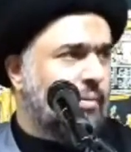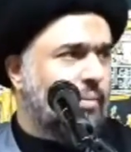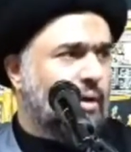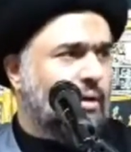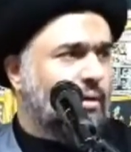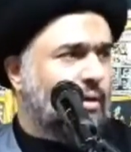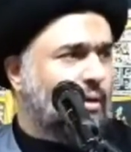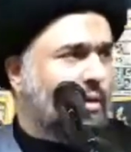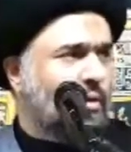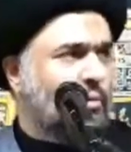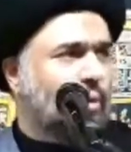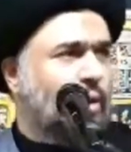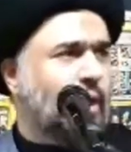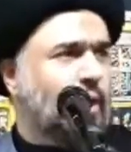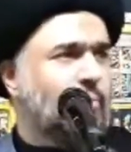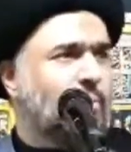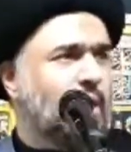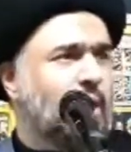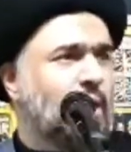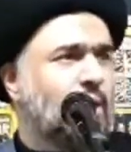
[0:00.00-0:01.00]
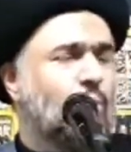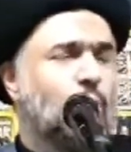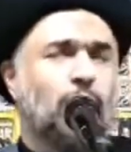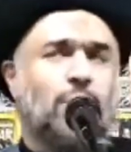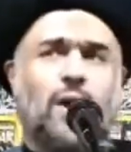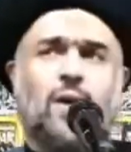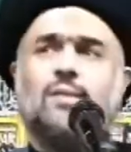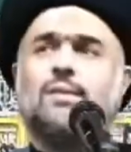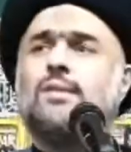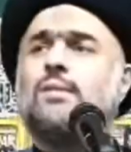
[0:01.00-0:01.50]
But do you think we can make
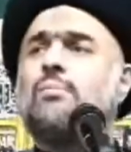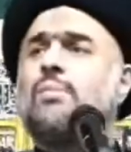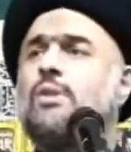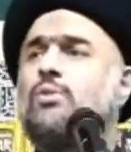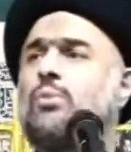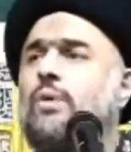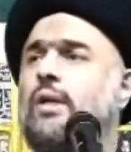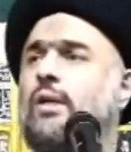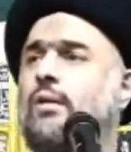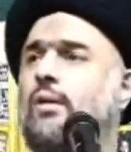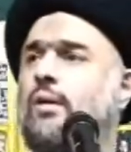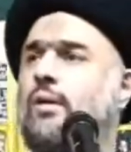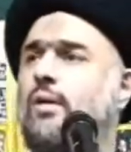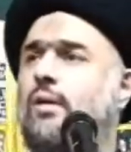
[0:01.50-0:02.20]
comparison between